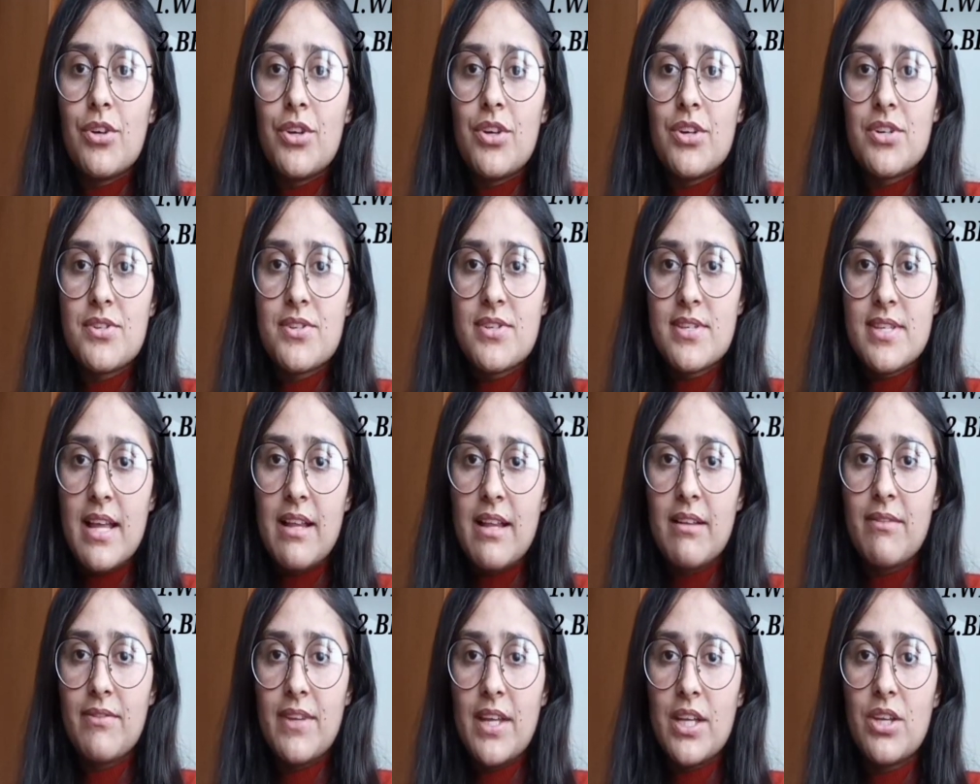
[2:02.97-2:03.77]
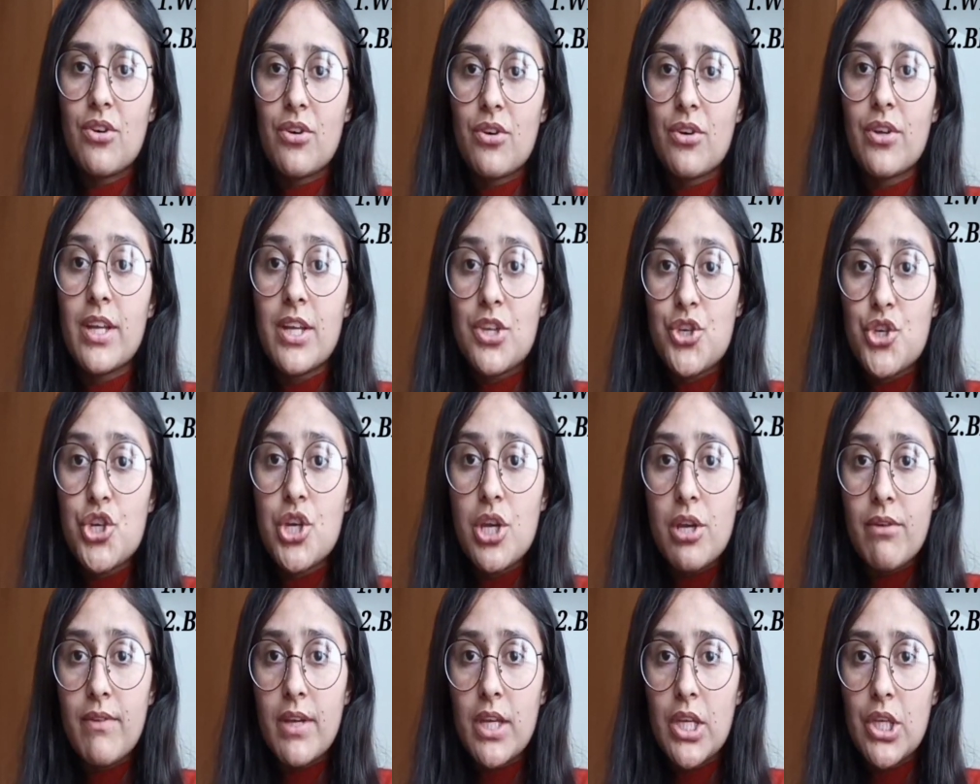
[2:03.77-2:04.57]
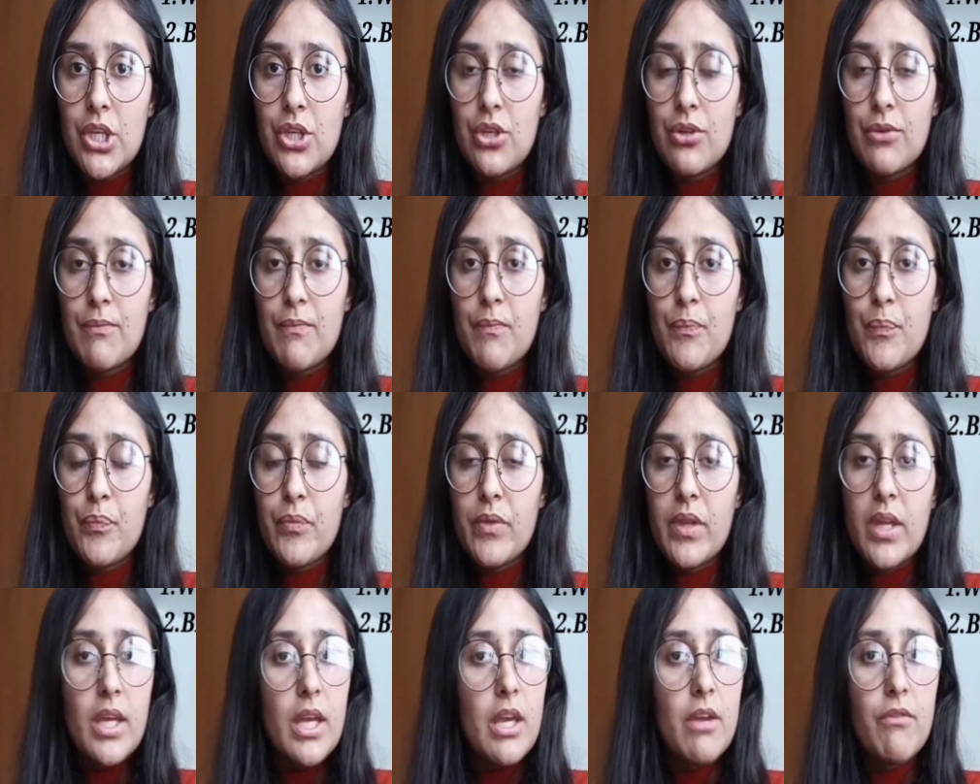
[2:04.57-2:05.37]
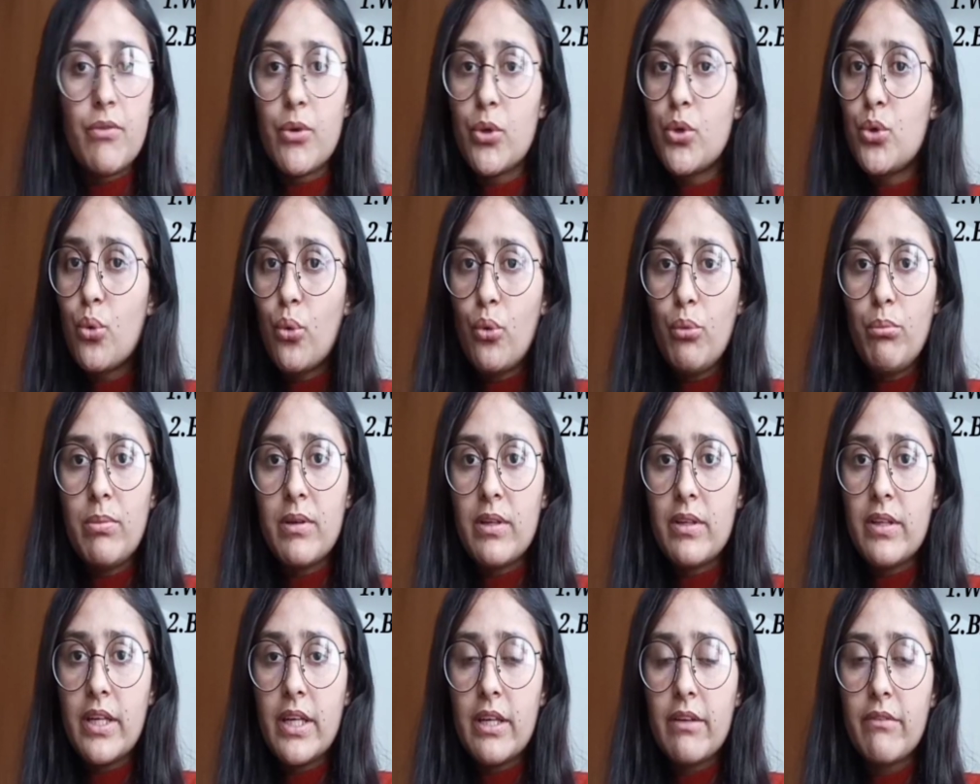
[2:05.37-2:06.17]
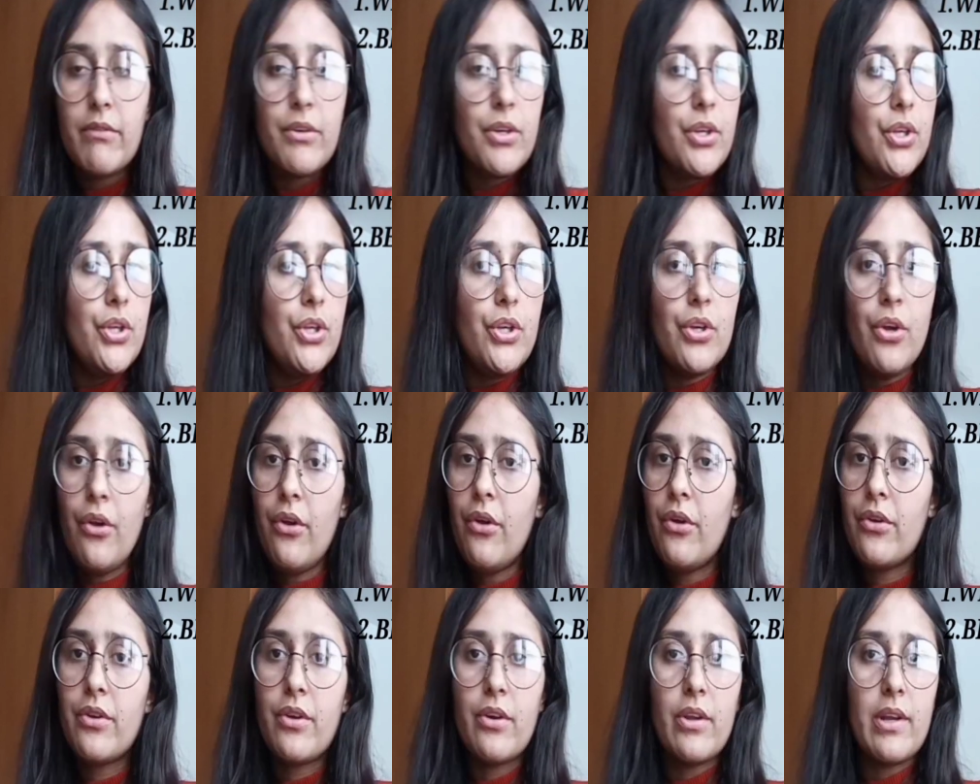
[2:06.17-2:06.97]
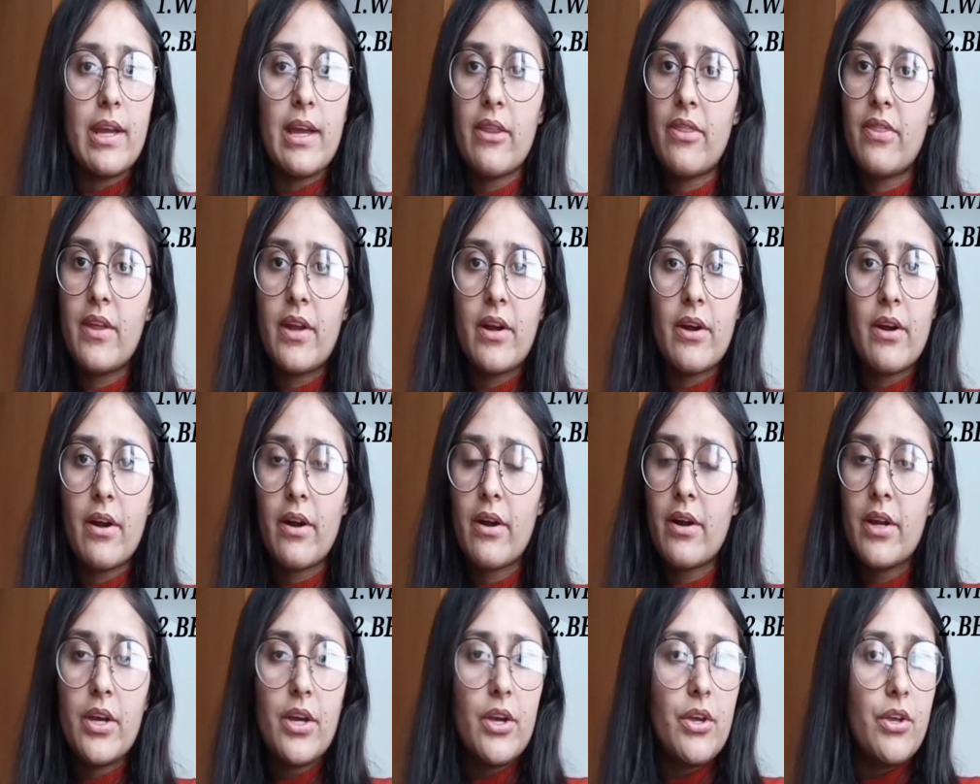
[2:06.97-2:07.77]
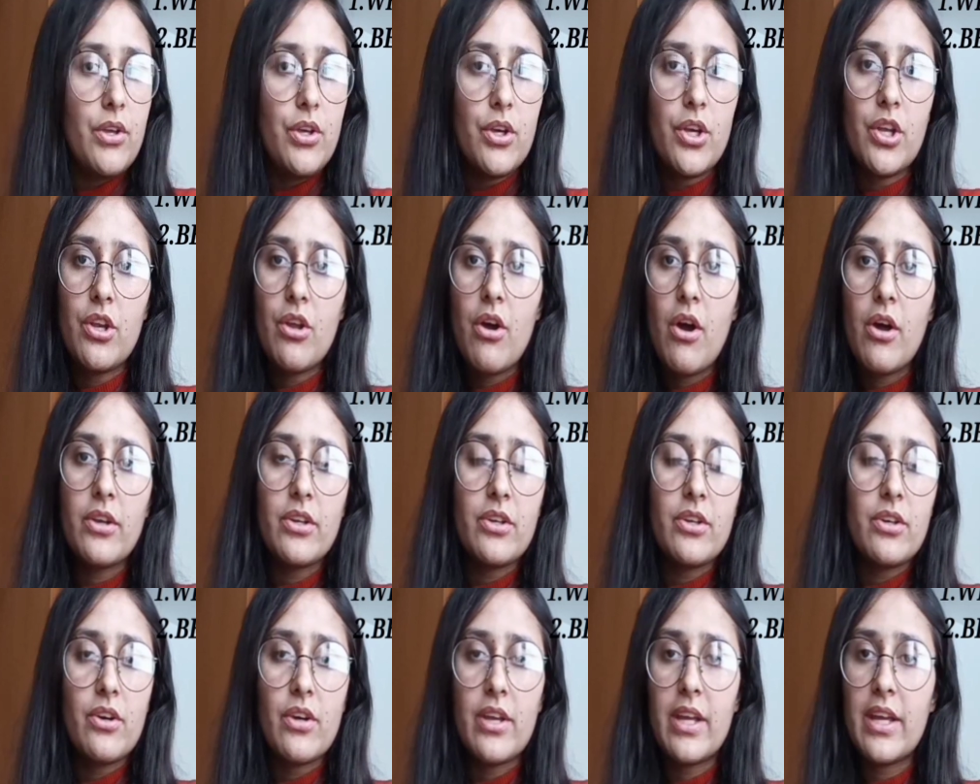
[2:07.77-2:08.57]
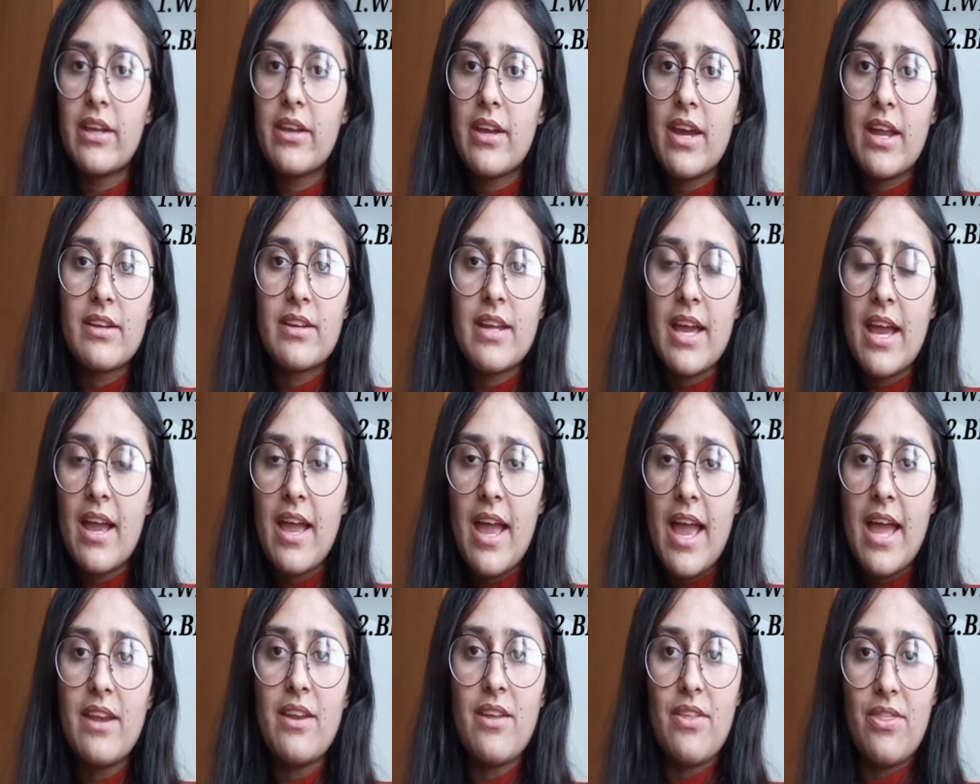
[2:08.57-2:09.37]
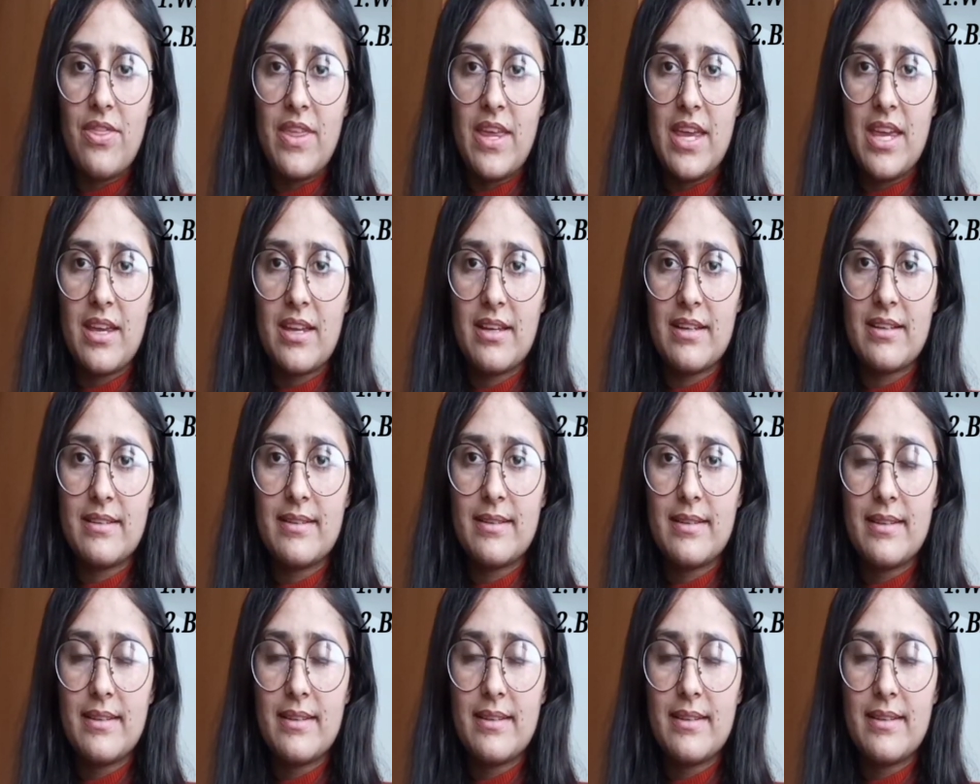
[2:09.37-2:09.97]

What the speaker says: on yourself that you're going to achieve it. If you don't believe, you're not going to get there. You're not going to get anything.